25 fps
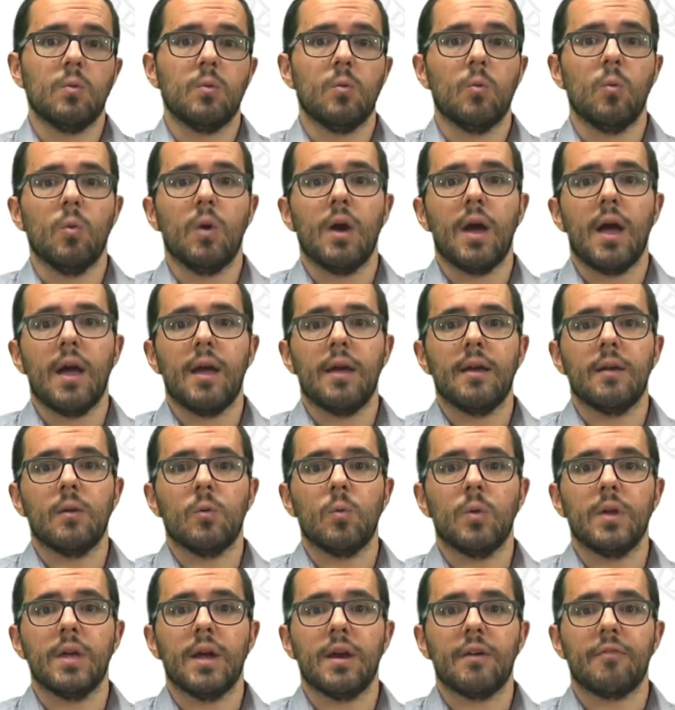while
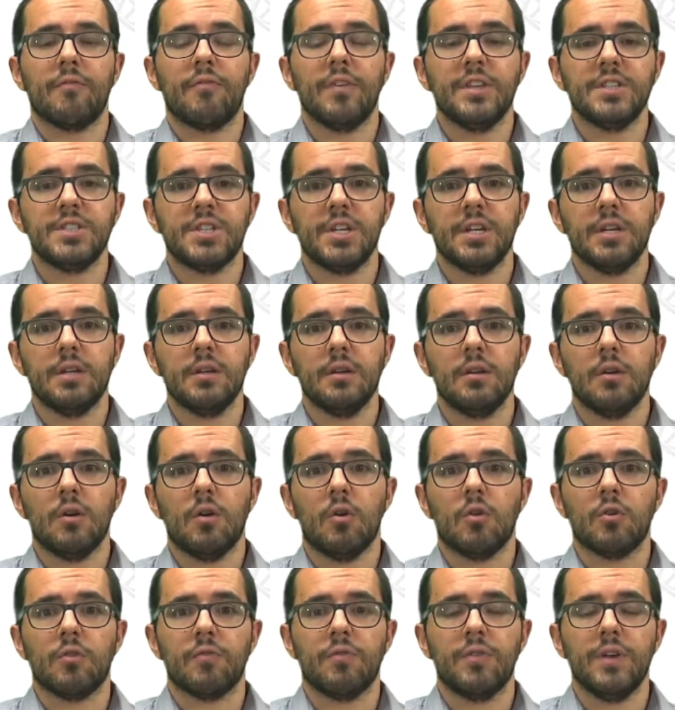we are fetching
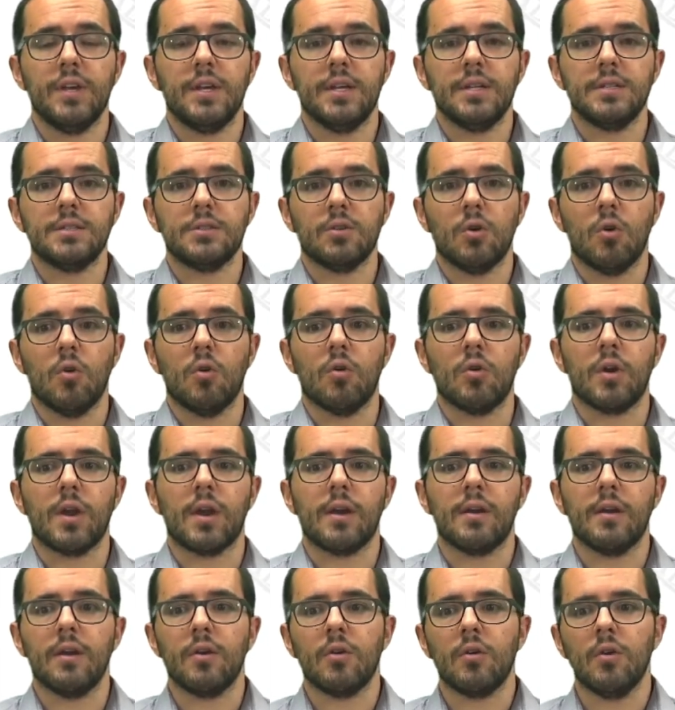or finished or
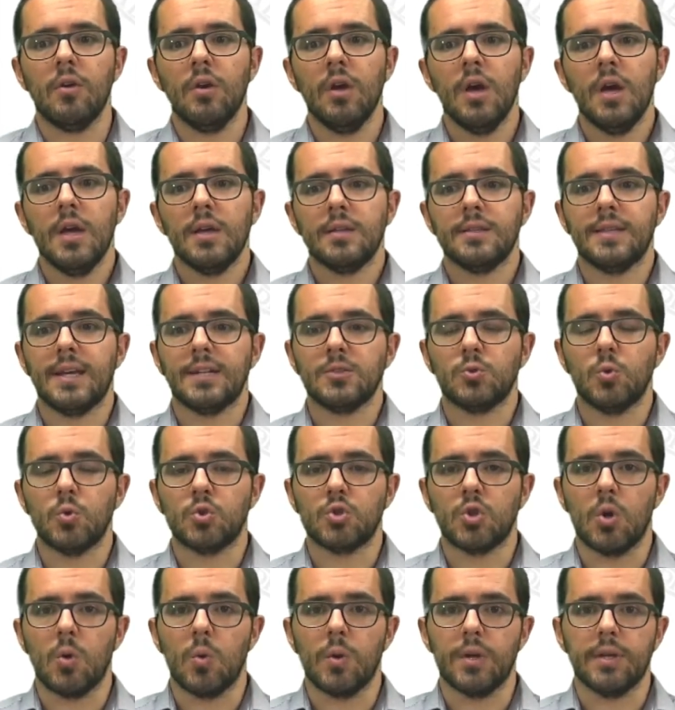an error, just to
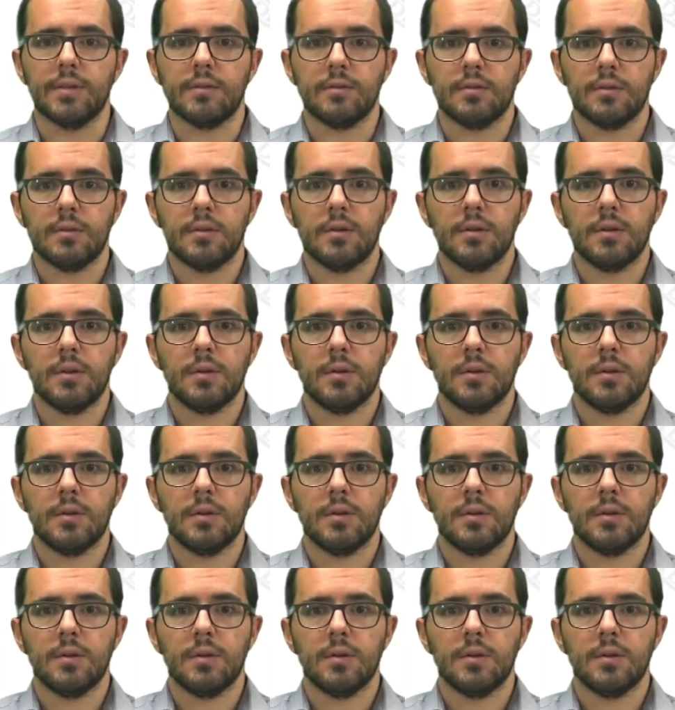show it.